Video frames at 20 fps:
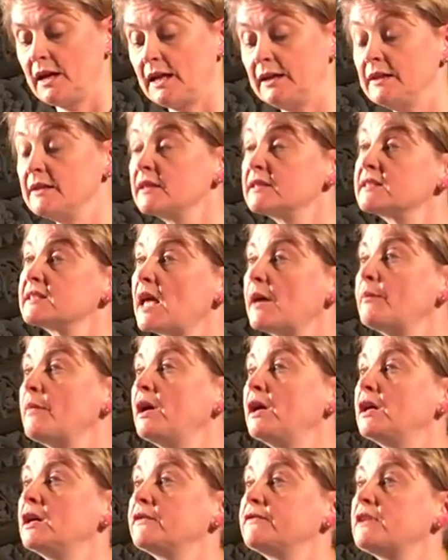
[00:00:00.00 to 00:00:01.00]
And in the
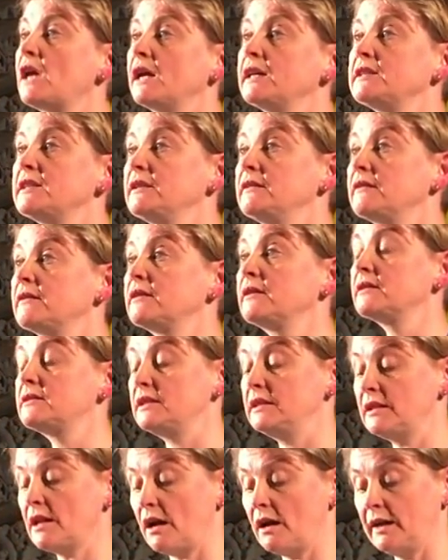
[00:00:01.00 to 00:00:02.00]
summer of
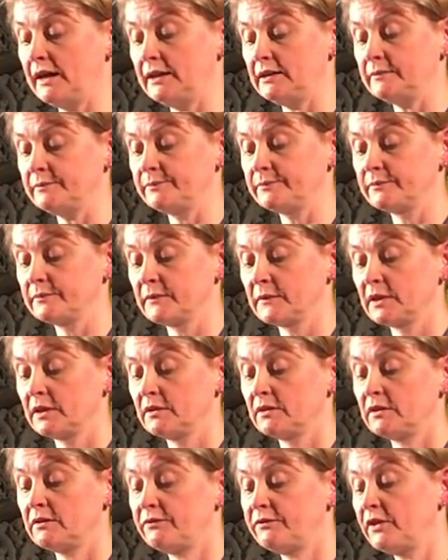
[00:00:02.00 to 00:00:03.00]
1939,
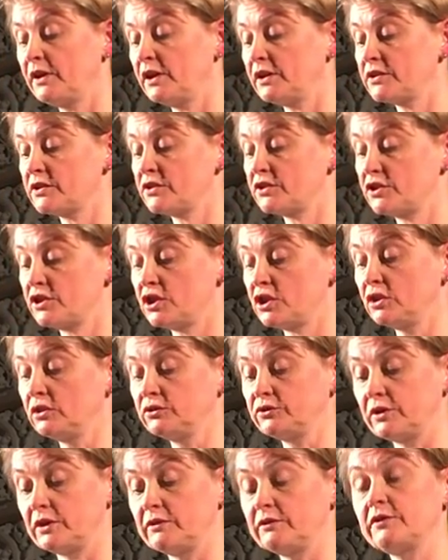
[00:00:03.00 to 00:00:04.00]
the first
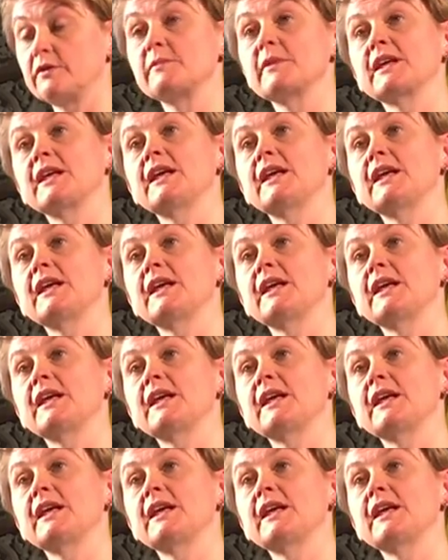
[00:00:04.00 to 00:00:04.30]
children from the